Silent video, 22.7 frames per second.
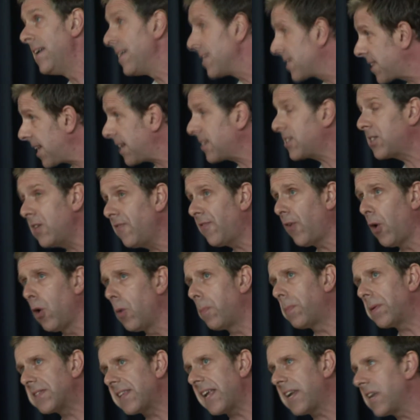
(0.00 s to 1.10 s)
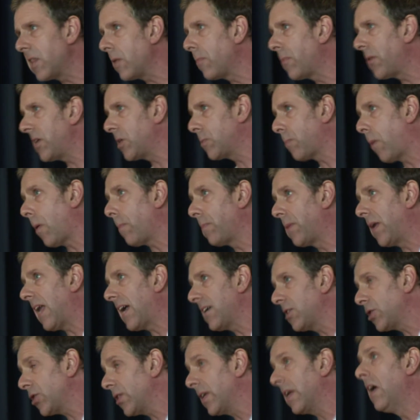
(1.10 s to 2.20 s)
64% of the British
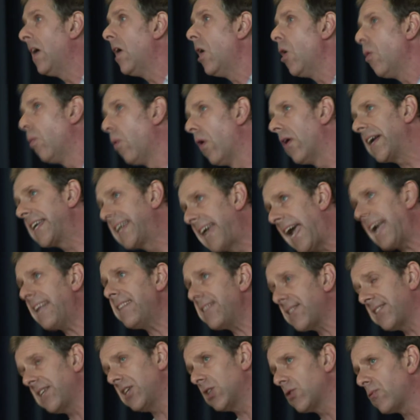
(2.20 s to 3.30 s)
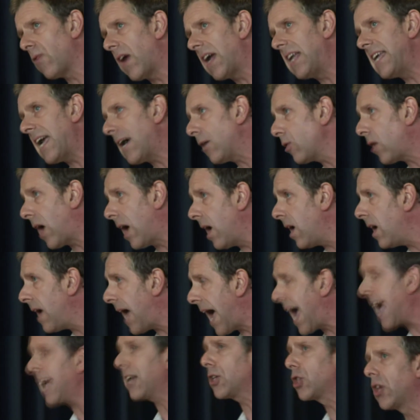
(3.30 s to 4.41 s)
population were against the Israeli
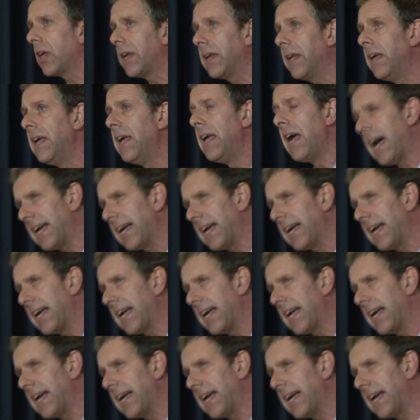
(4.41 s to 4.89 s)
action